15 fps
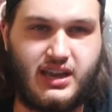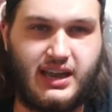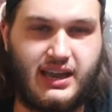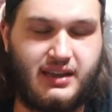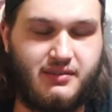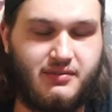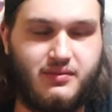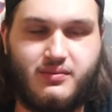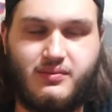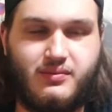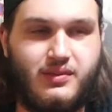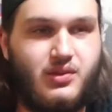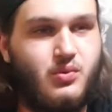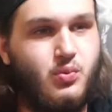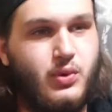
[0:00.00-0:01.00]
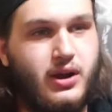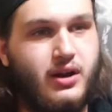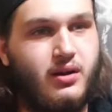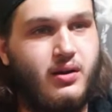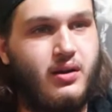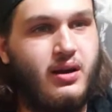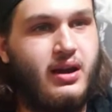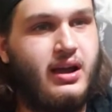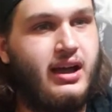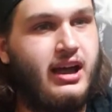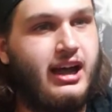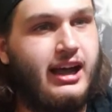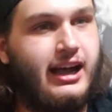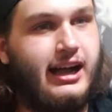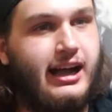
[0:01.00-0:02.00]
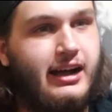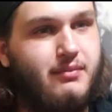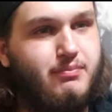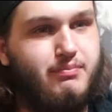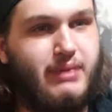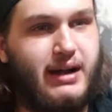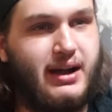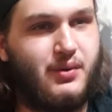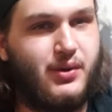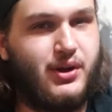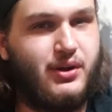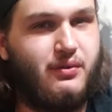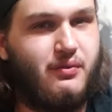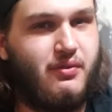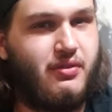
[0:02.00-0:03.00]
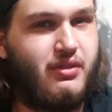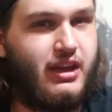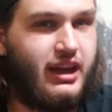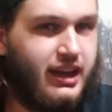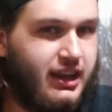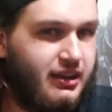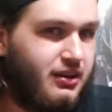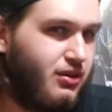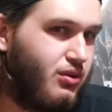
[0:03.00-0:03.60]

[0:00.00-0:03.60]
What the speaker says: It's weird. But I really don't think